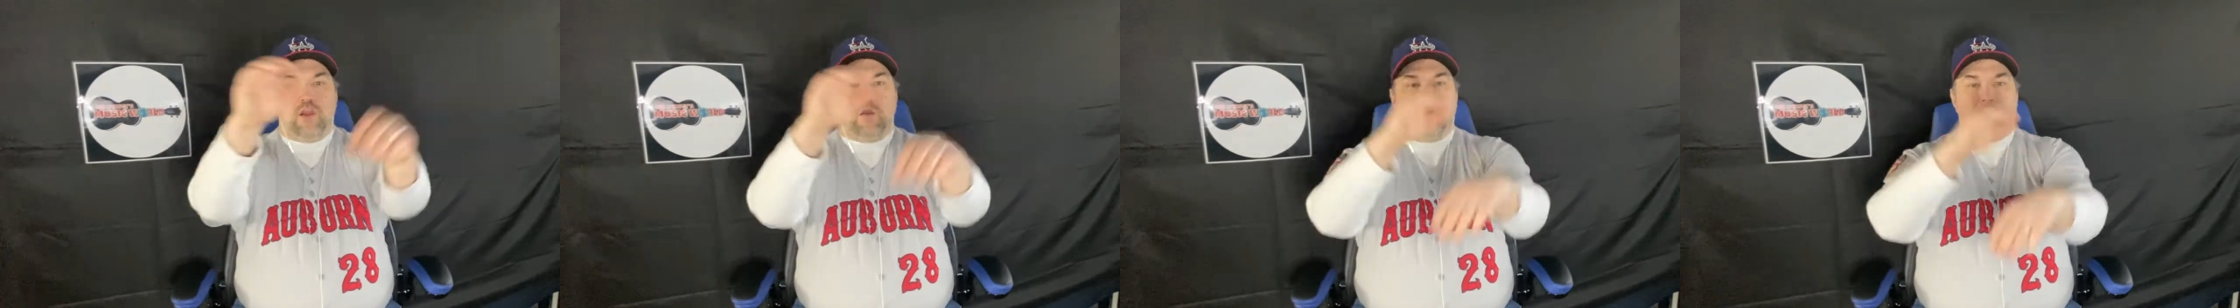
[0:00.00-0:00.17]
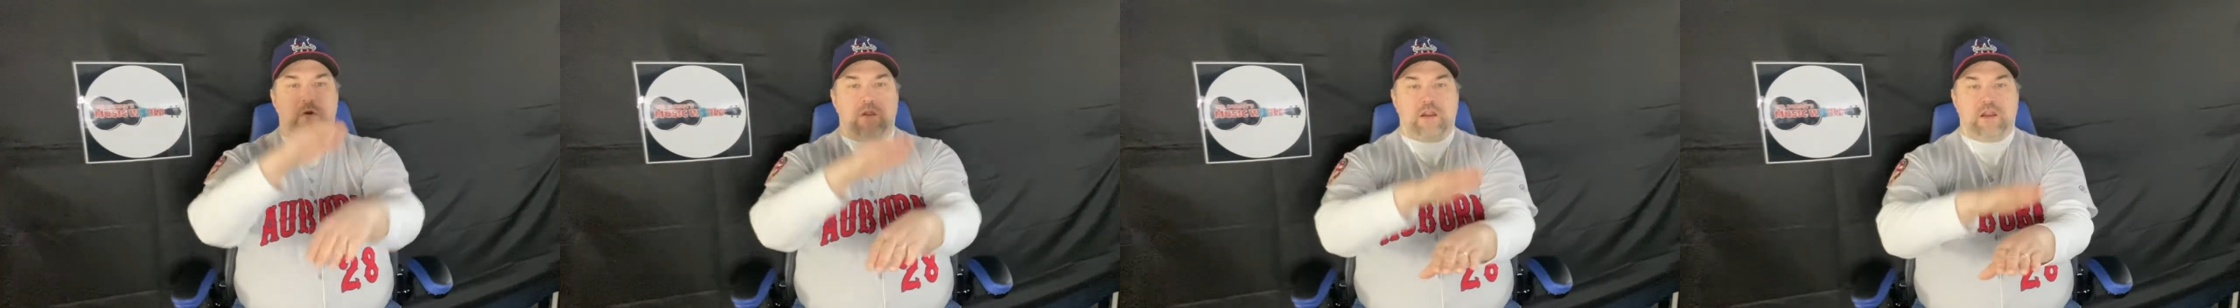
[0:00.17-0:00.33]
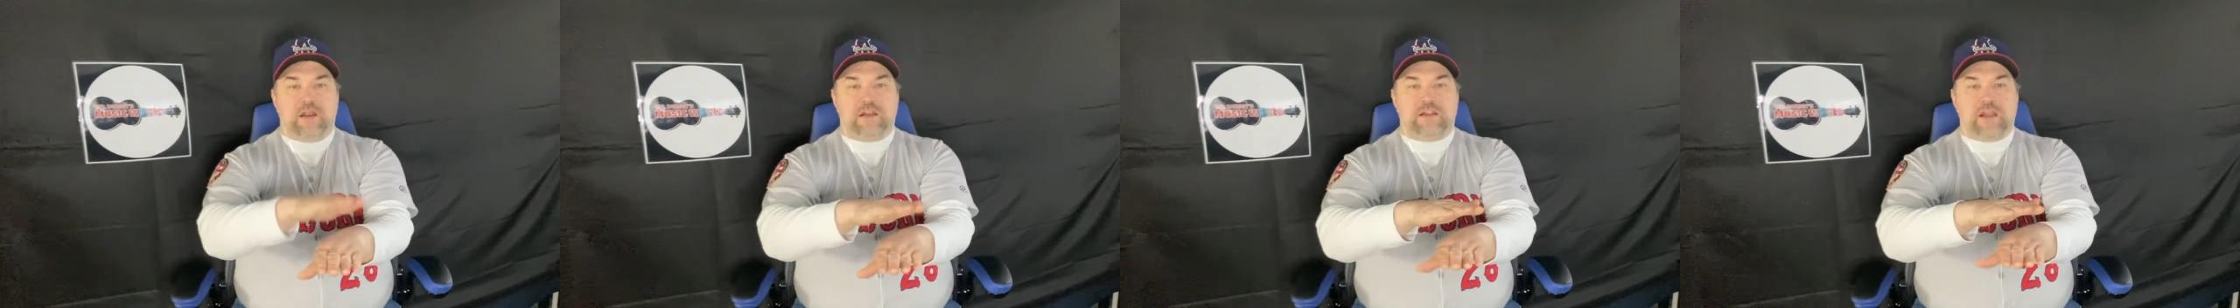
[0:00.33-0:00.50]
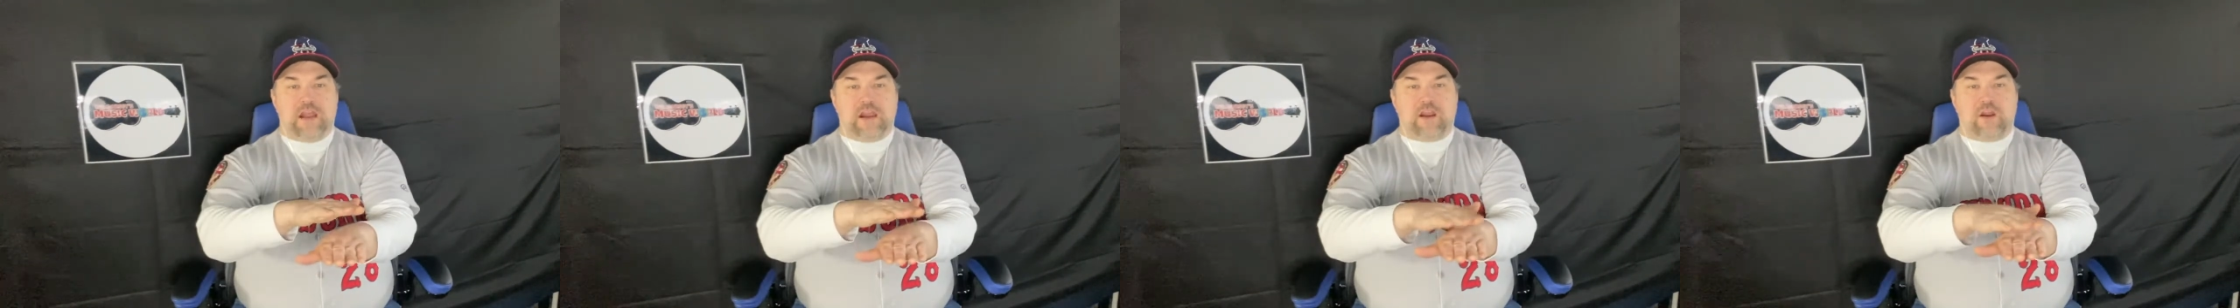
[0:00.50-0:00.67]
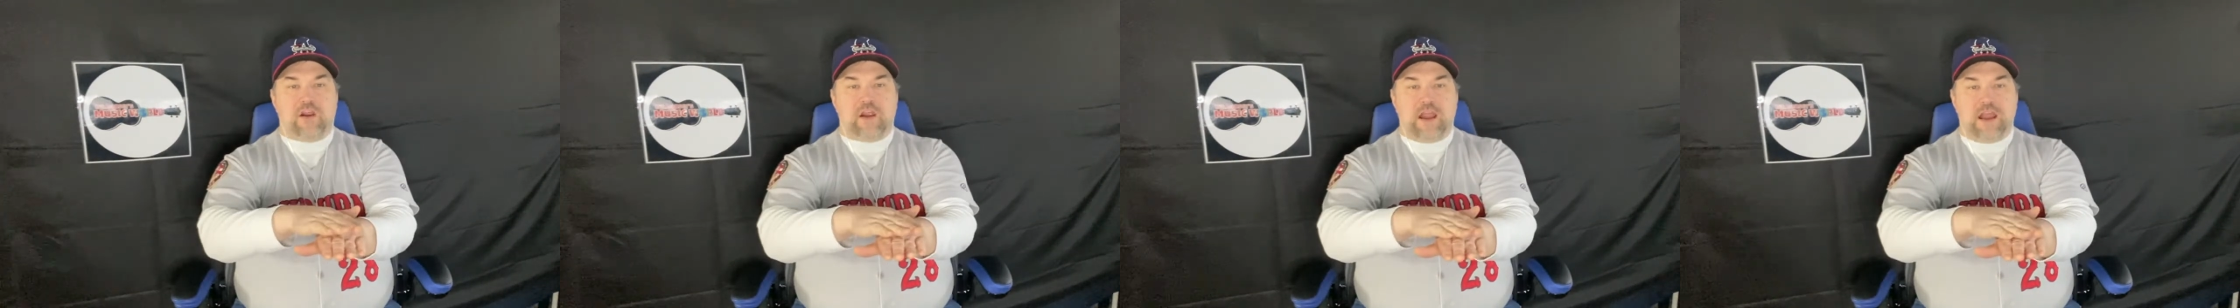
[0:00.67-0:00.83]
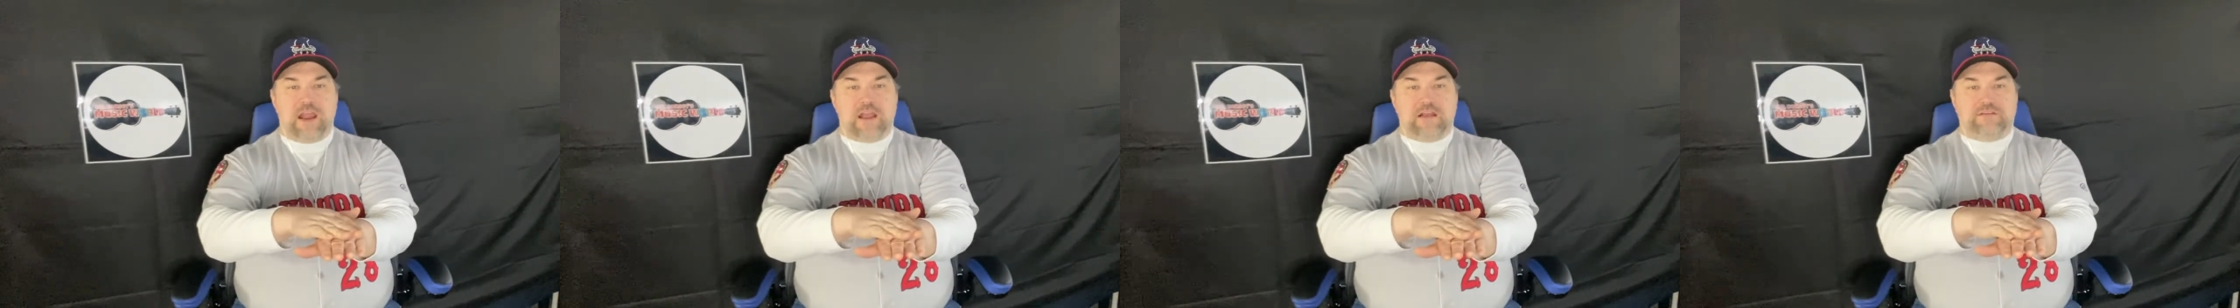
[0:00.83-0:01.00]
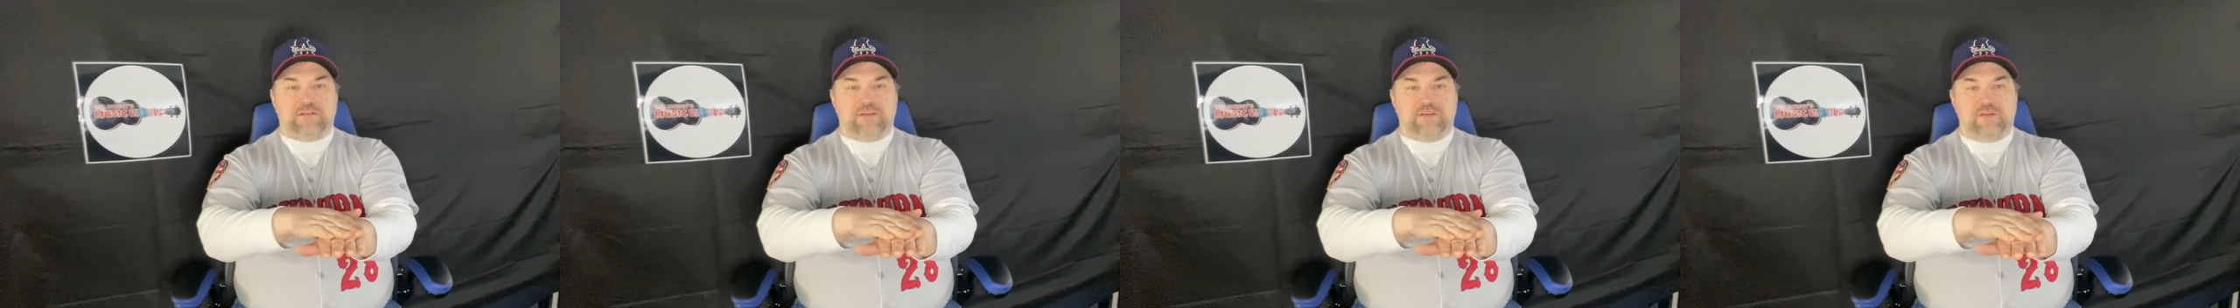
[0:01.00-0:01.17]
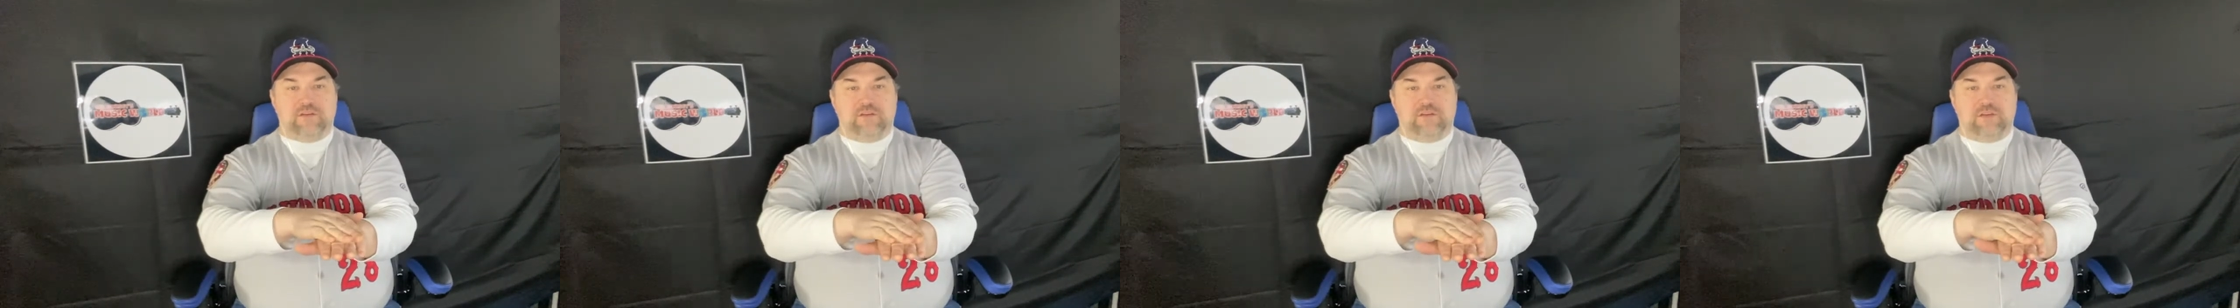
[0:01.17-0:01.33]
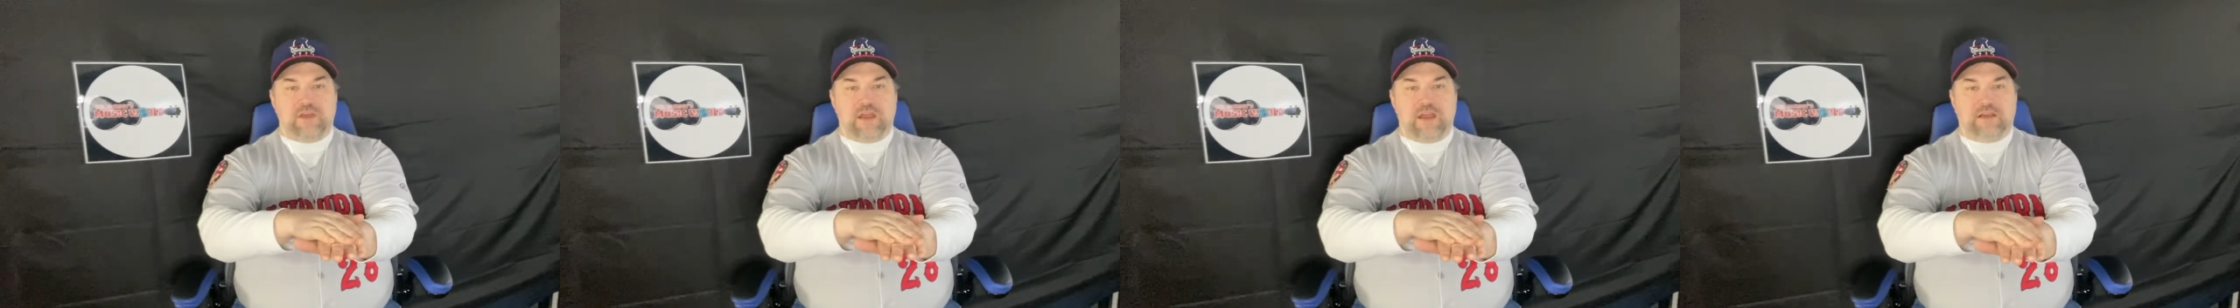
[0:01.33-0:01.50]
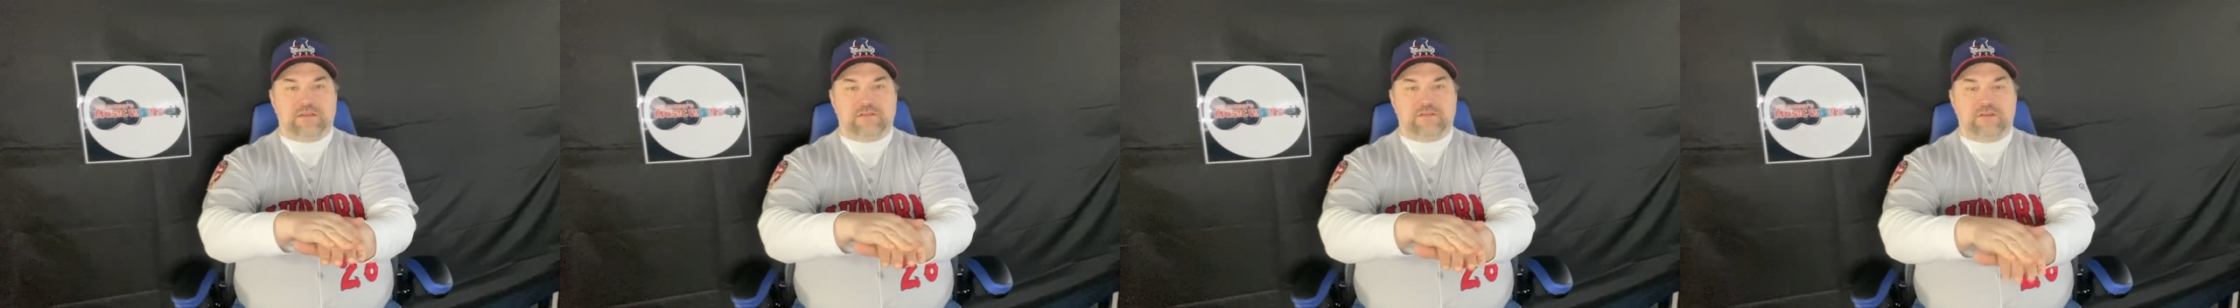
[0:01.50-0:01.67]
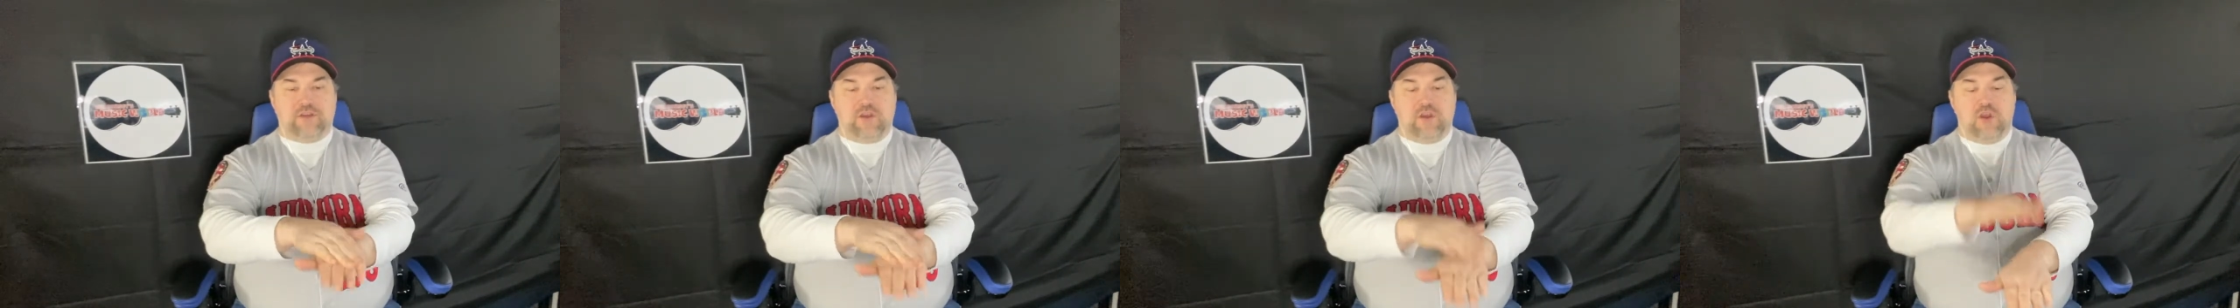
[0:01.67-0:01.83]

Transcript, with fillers: we're going to take our hands and do this.